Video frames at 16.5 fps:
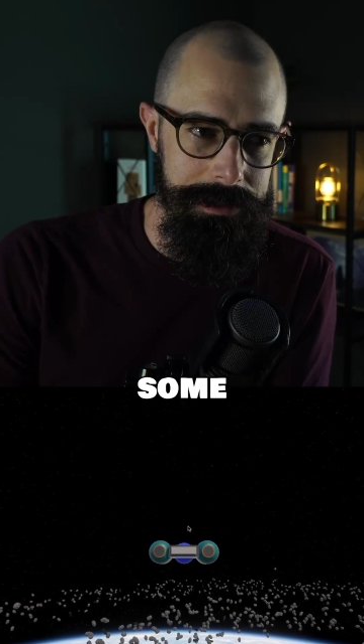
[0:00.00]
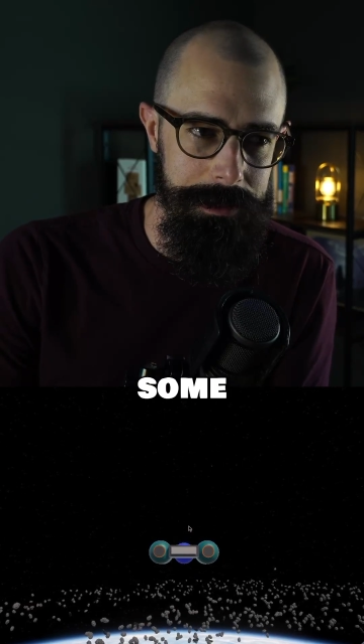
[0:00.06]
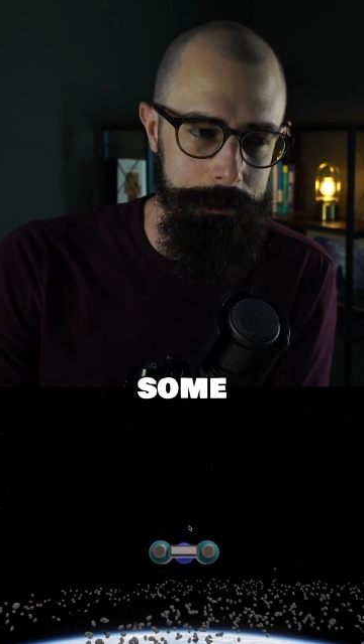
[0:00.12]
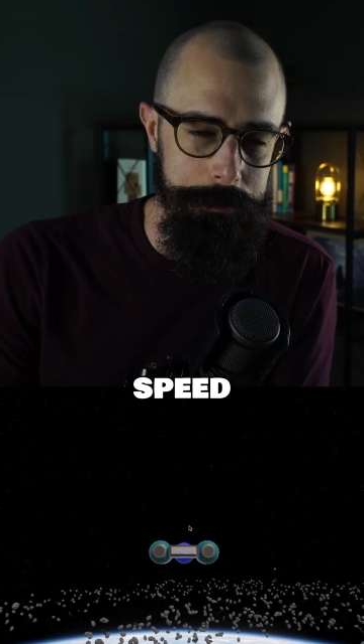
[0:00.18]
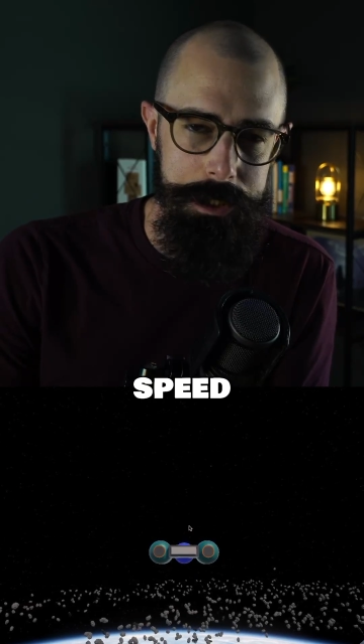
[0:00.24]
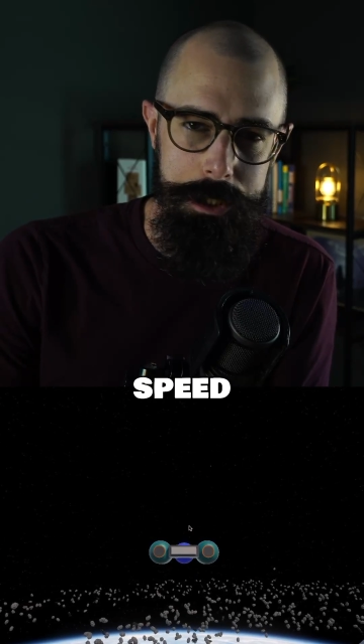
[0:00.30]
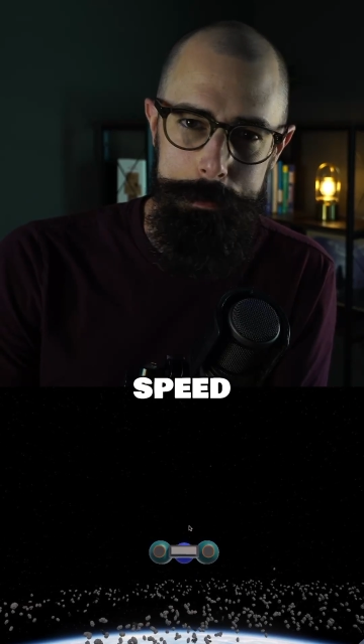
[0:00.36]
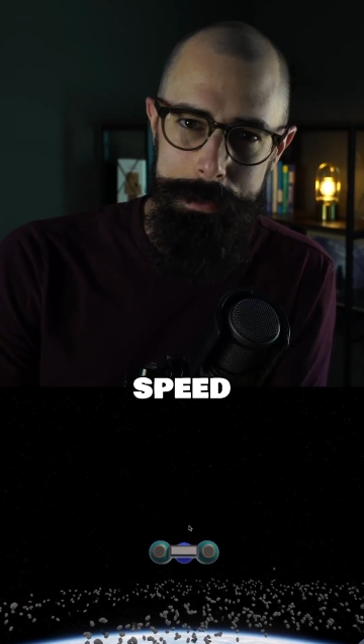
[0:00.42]

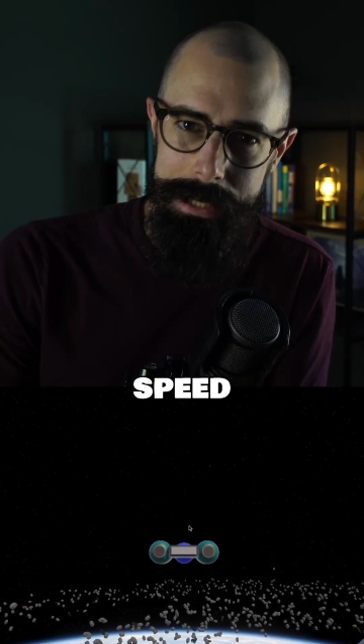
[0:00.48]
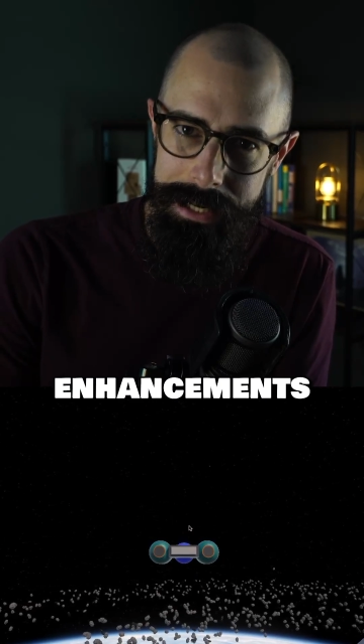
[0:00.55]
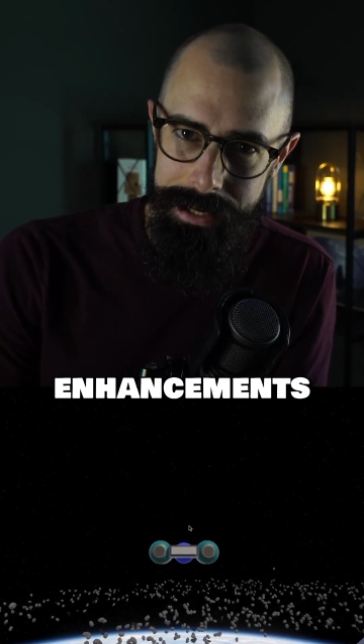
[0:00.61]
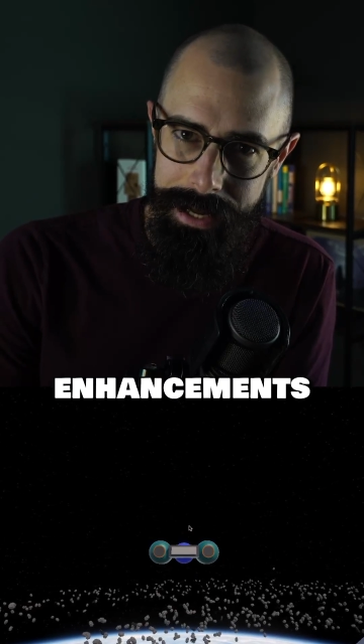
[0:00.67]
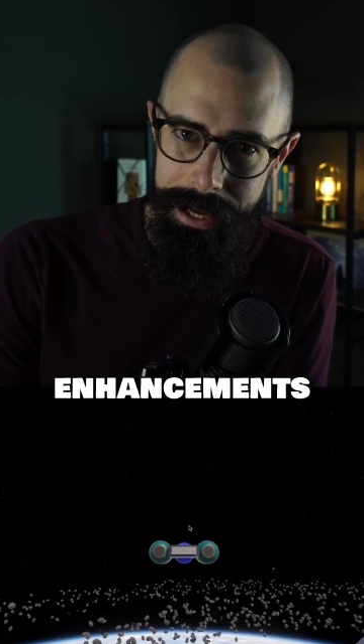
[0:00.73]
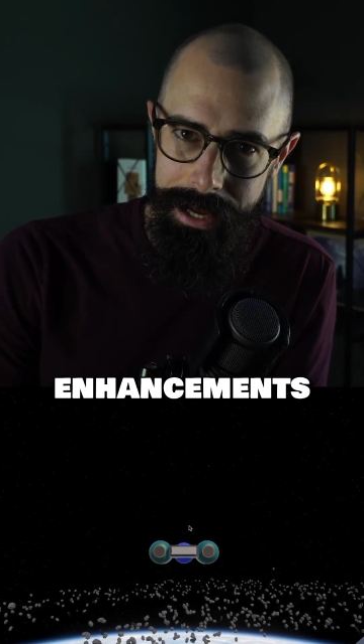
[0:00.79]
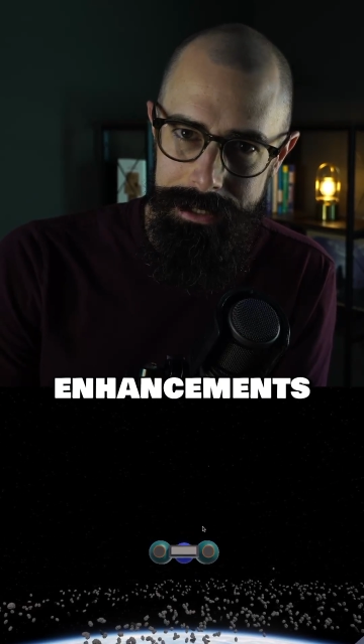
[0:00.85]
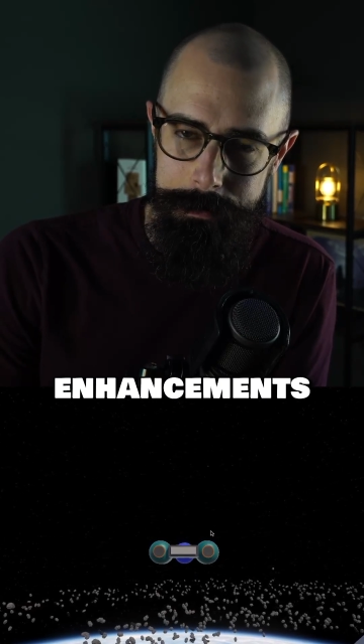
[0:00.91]
some speed
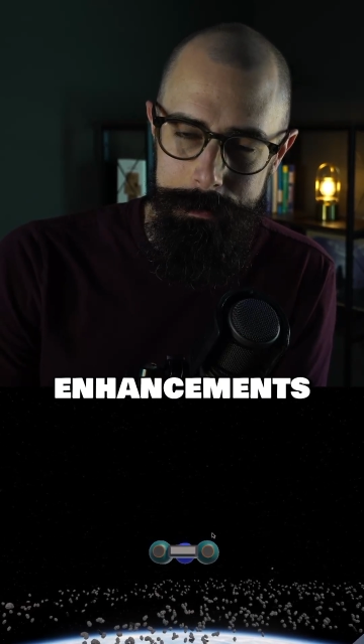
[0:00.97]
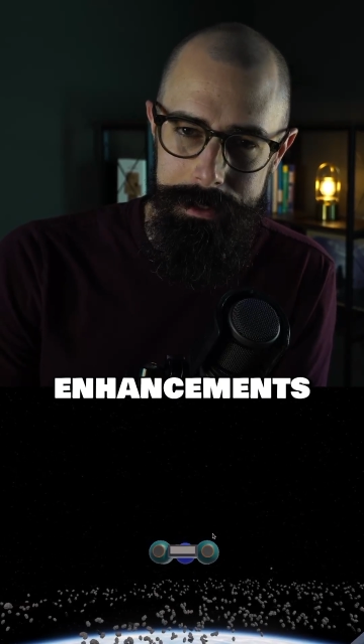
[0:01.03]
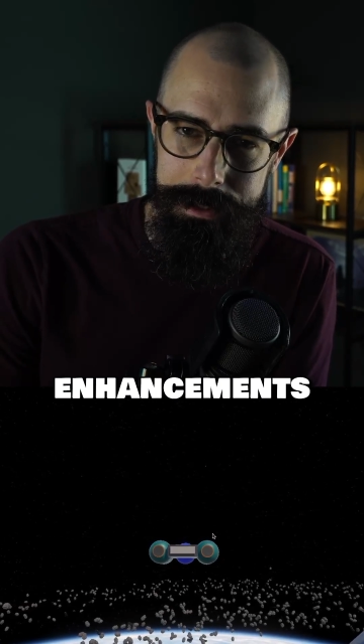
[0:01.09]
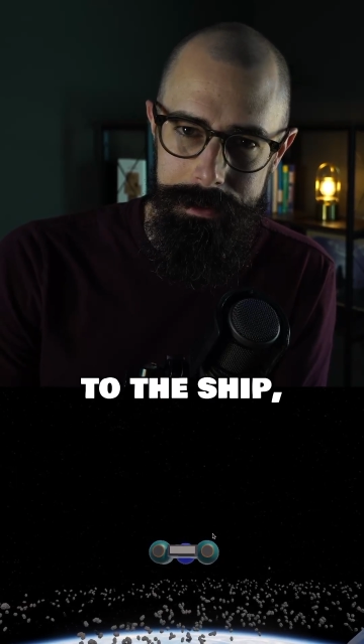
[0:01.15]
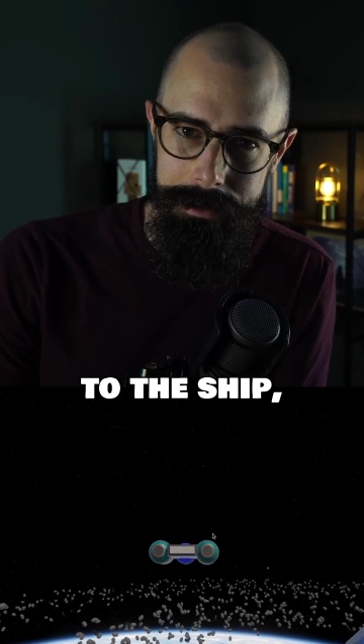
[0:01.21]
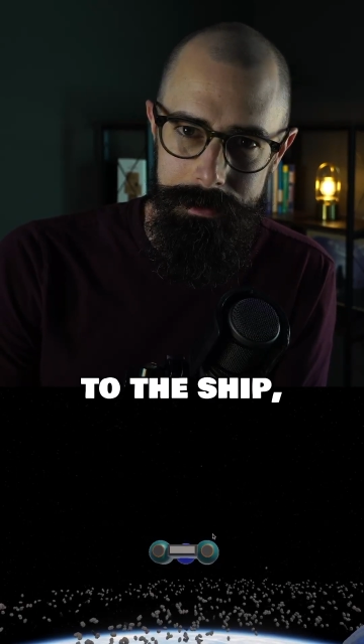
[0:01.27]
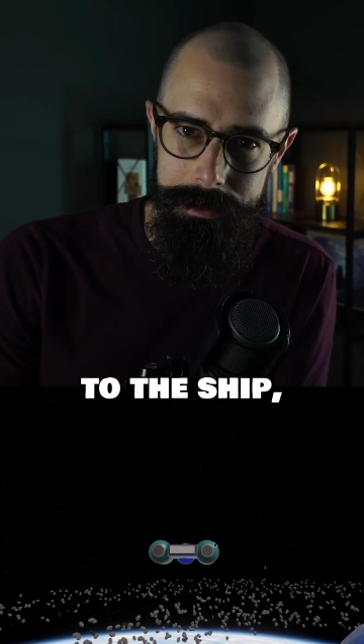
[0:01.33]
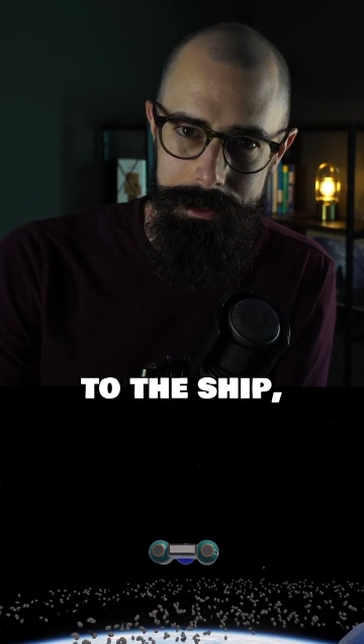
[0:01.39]

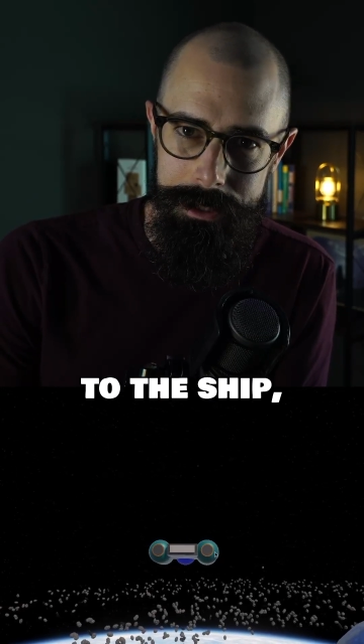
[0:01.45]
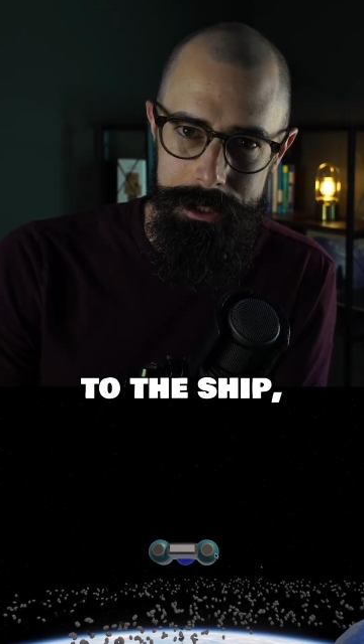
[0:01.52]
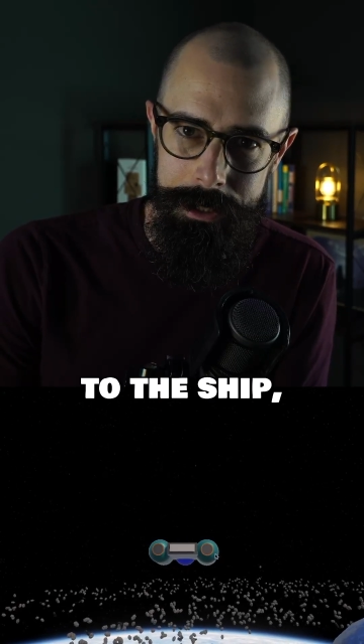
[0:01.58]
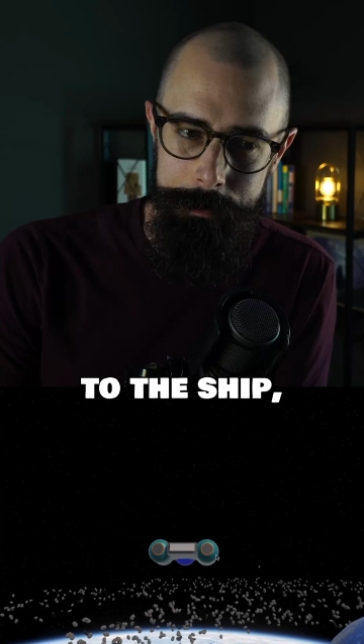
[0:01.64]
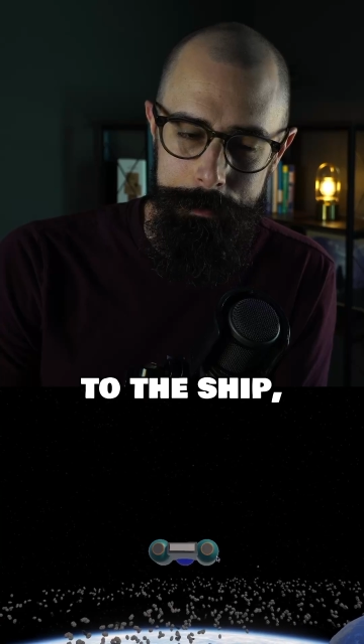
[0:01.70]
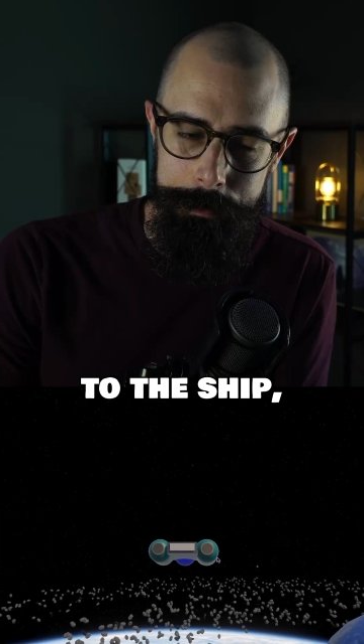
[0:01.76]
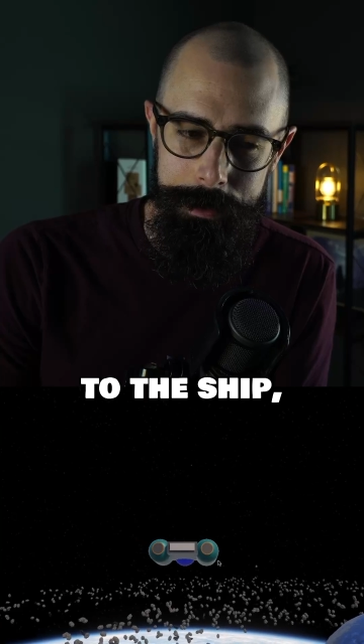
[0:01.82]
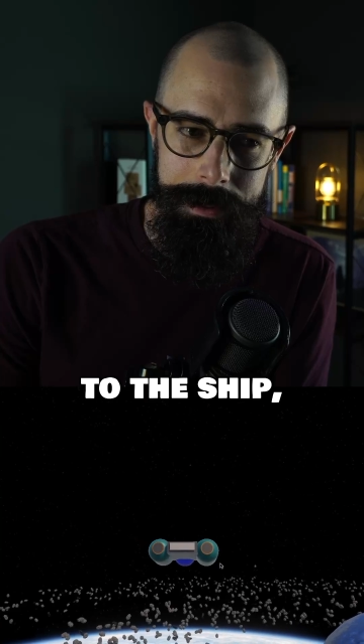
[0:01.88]
enhancements to the
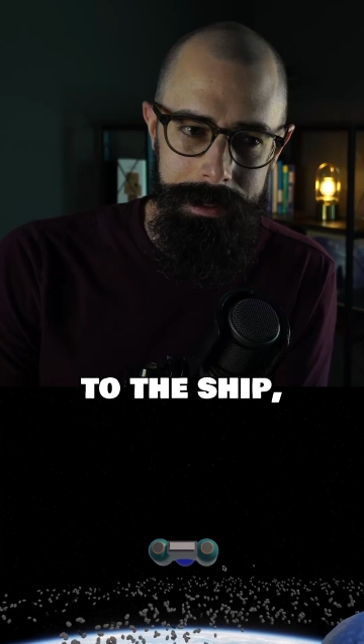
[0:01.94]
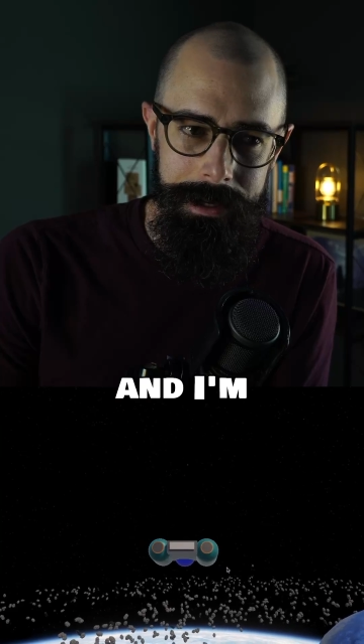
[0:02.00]
ship,